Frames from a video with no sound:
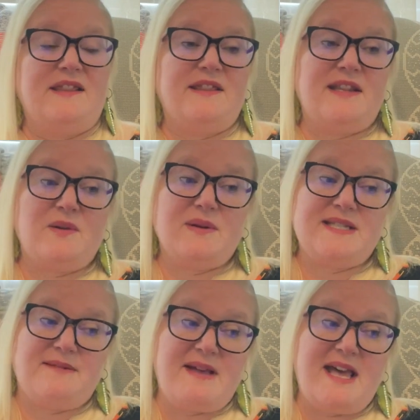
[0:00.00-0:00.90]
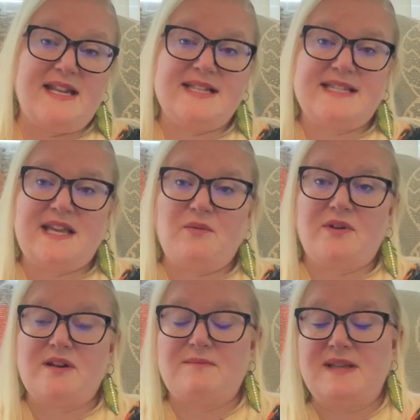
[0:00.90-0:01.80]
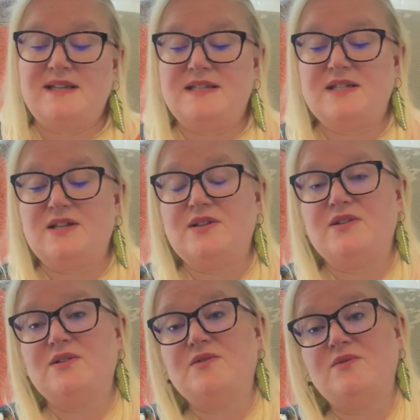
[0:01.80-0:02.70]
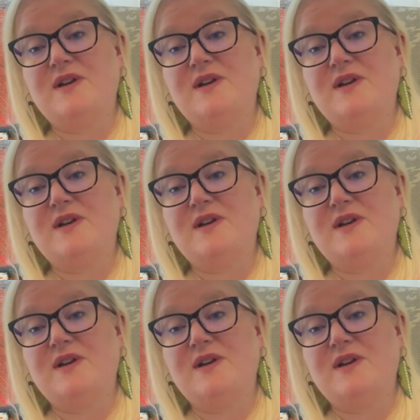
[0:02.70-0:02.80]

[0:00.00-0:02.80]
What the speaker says: there were some edits they wanted me to do,